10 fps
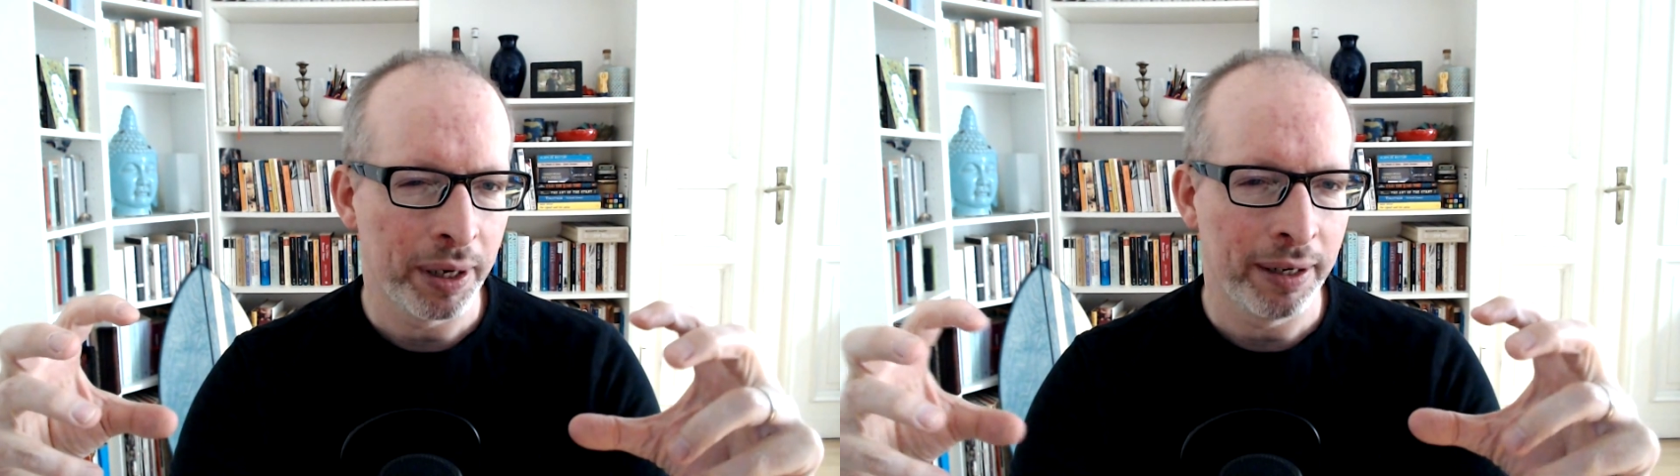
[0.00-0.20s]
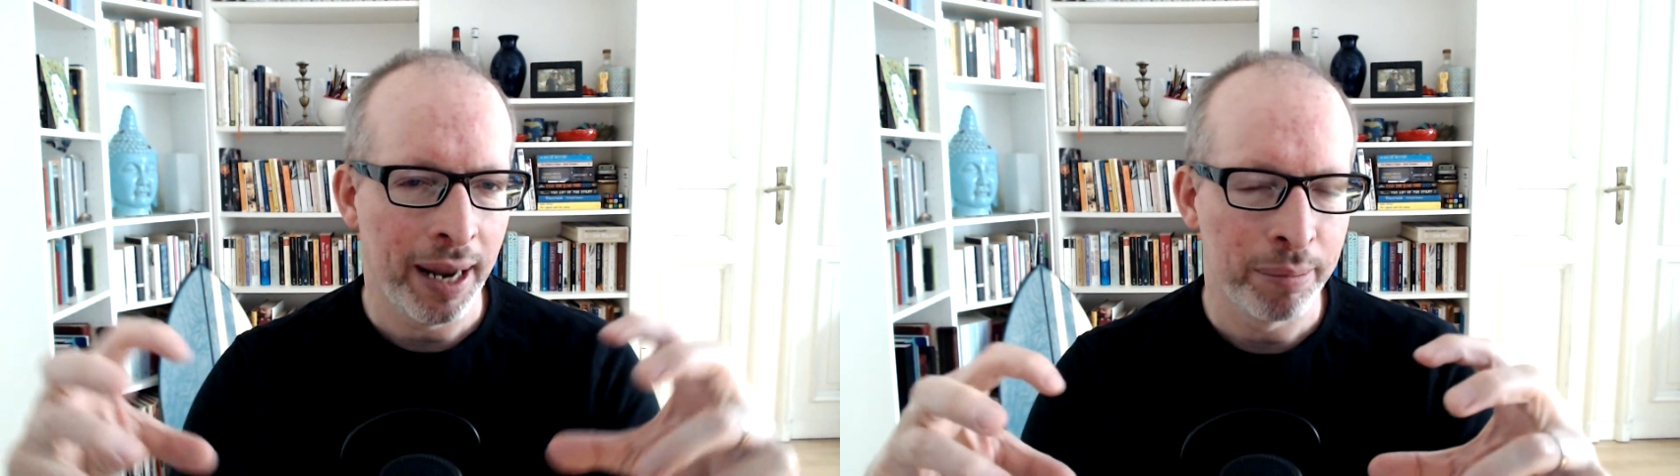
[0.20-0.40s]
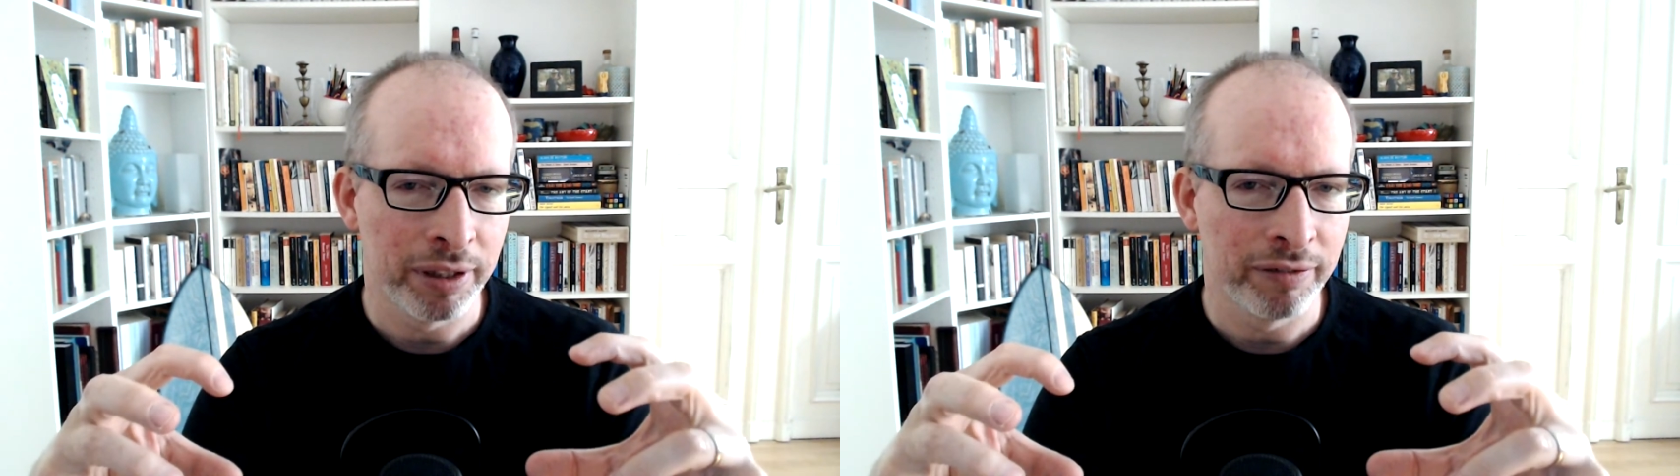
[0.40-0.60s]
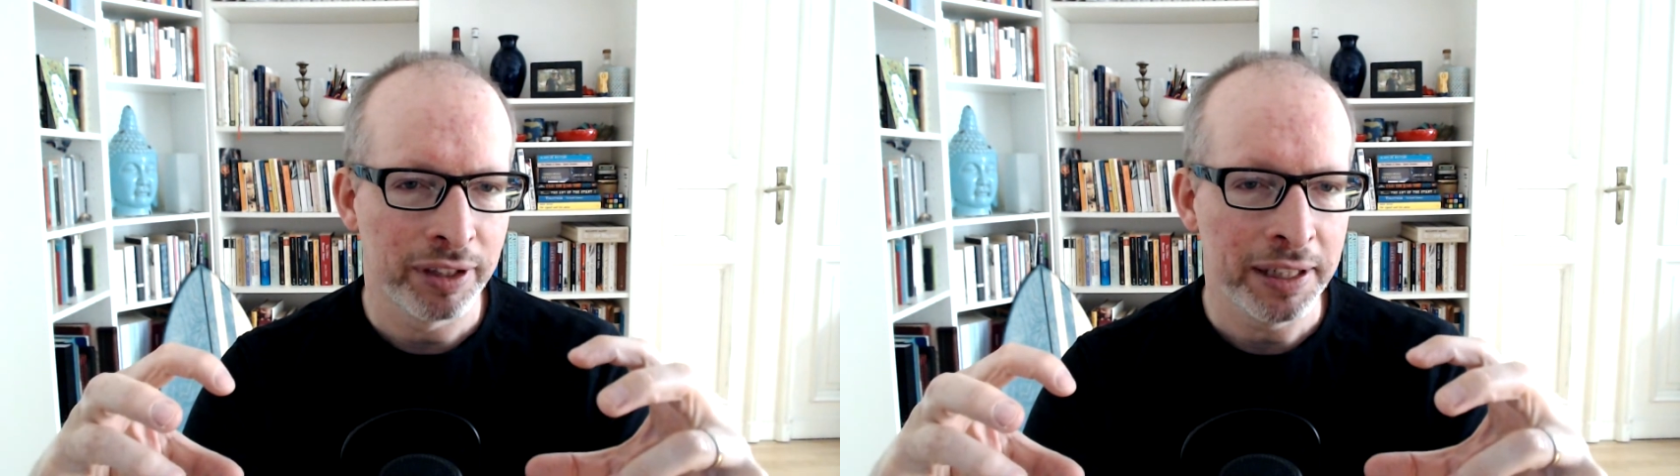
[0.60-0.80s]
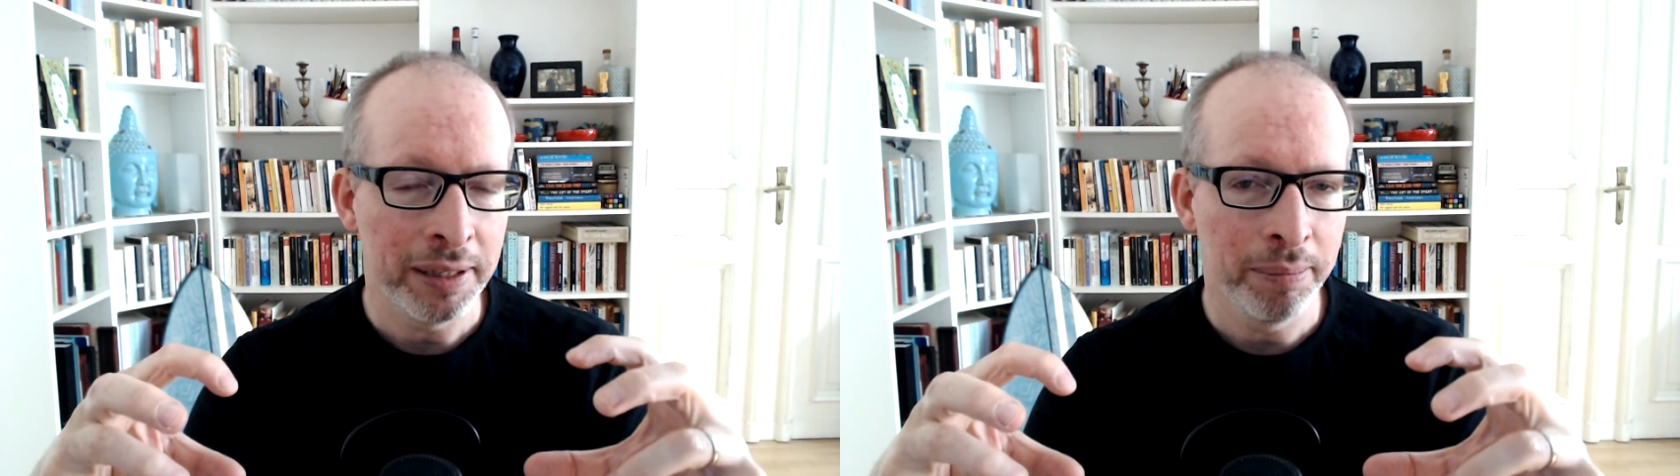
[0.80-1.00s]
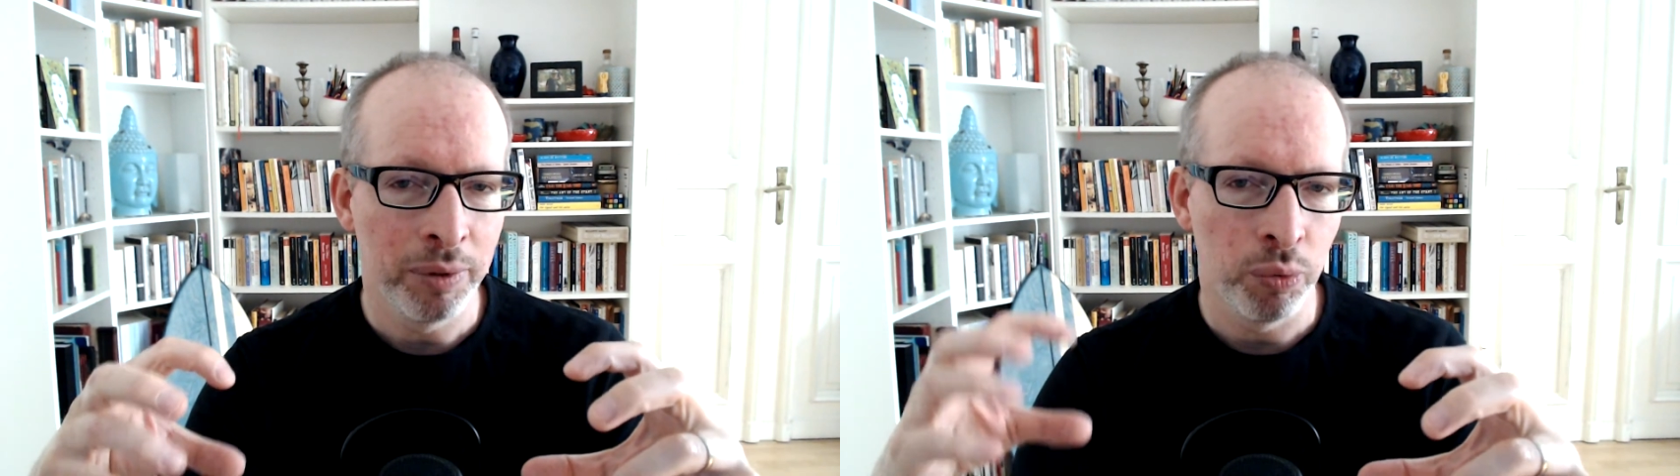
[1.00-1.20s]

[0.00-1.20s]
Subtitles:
a collaborative team.